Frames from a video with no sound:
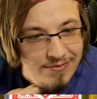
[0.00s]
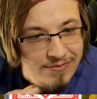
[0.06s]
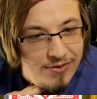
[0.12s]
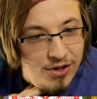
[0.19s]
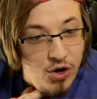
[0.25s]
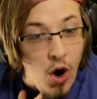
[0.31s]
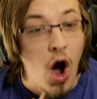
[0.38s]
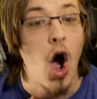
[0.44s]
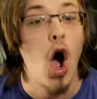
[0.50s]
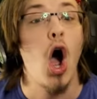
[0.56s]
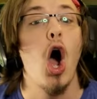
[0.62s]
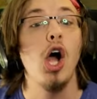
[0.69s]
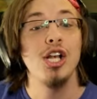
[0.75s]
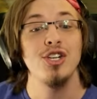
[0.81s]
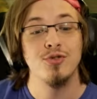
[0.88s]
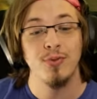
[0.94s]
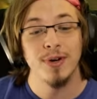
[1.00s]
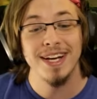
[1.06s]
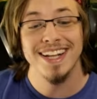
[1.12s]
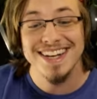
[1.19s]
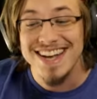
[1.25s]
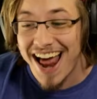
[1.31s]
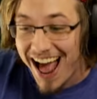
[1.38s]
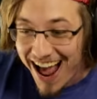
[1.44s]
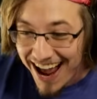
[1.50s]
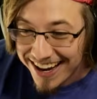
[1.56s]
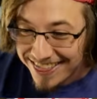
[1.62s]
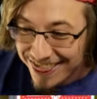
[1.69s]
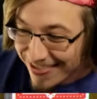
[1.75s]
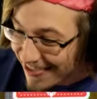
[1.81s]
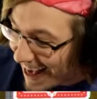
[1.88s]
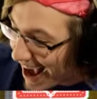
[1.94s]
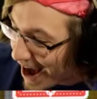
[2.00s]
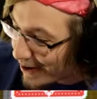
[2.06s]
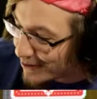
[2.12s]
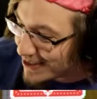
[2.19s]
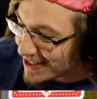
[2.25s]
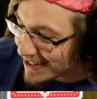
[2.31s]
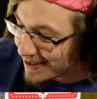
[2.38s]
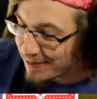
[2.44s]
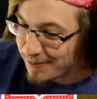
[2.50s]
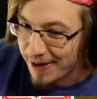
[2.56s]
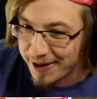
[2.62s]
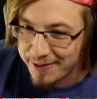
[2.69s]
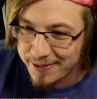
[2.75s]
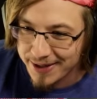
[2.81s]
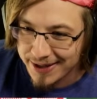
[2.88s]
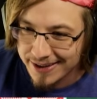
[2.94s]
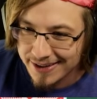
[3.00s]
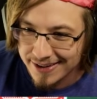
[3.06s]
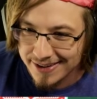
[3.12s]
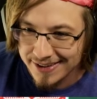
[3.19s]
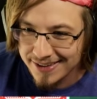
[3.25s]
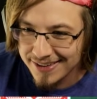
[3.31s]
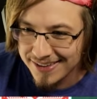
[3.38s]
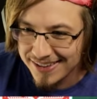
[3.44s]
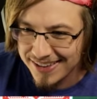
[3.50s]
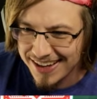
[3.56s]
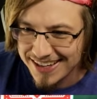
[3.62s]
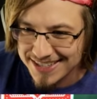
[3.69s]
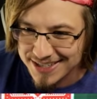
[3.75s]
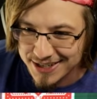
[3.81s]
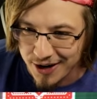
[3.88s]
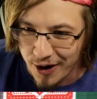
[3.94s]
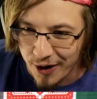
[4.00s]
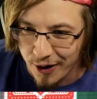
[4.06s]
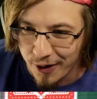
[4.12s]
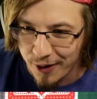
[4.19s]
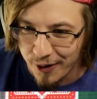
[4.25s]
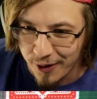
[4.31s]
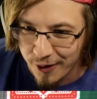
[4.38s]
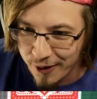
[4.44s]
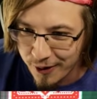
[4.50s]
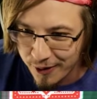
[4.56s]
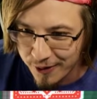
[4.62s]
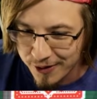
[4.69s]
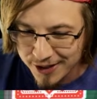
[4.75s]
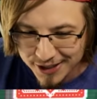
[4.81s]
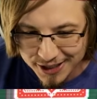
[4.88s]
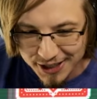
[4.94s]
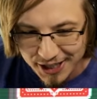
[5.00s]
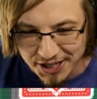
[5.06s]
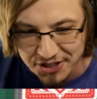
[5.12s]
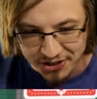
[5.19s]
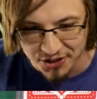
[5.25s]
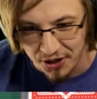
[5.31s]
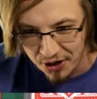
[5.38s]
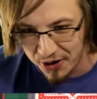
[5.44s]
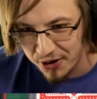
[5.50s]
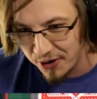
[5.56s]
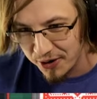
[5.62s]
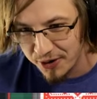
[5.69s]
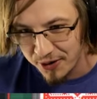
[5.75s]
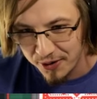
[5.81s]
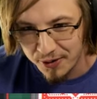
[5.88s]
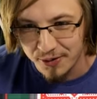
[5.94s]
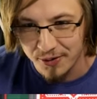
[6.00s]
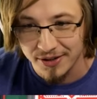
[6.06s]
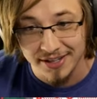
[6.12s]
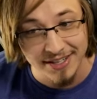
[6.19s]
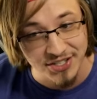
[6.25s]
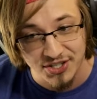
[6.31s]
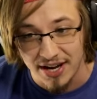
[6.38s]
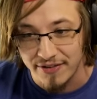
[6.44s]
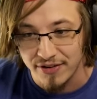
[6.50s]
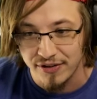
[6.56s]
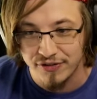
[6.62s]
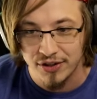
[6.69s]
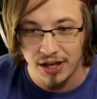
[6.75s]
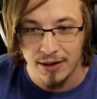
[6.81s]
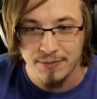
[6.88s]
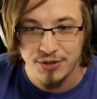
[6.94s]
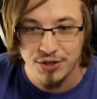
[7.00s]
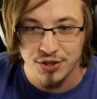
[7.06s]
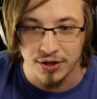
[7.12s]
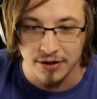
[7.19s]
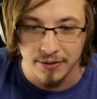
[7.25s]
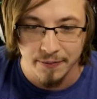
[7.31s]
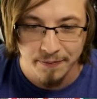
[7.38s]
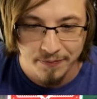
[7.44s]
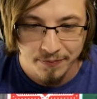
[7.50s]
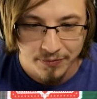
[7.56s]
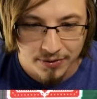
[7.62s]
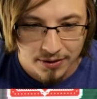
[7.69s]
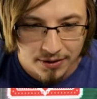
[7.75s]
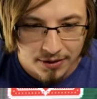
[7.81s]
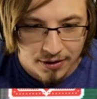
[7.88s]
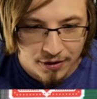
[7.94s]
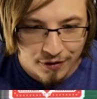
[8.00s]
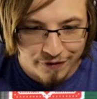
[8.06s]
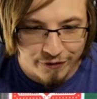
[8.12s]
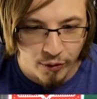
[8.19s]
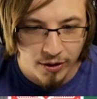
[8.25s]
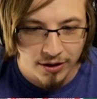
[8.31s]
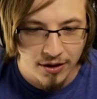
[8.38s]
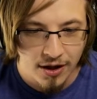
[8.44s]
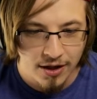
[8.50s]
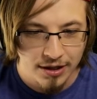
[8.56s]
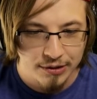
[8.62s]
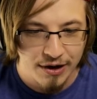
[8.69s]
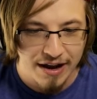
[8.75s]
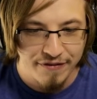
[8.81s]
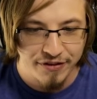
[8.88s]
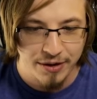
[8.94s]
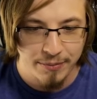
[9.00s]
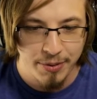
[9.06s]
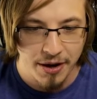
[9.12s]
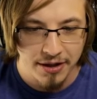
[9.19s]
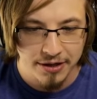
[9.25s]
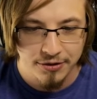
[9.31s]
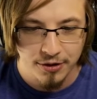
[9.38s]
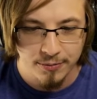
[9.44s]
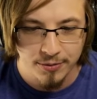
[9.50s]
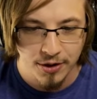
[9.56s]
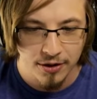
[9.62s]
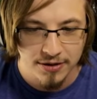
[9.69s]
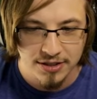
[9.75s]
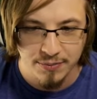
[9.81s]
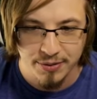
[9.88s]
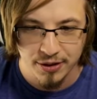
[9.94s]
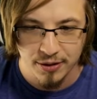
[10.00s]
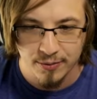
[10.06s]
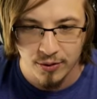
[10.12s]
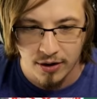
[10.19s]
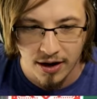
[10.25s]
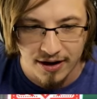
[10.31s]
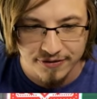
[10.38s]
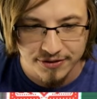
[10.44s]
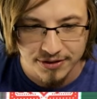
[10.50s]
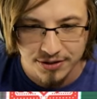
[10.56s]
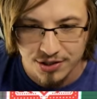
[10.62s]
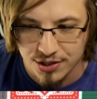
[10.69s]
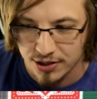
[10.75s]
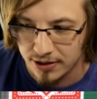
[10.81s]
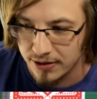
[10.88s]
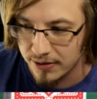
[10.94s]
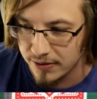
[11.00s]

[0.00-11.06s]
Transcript: 109,000, baby. Let's go. Let's go. Get seven of clubs? Sure. Foil, holographic, and polychrome cards appeal more often? Sure.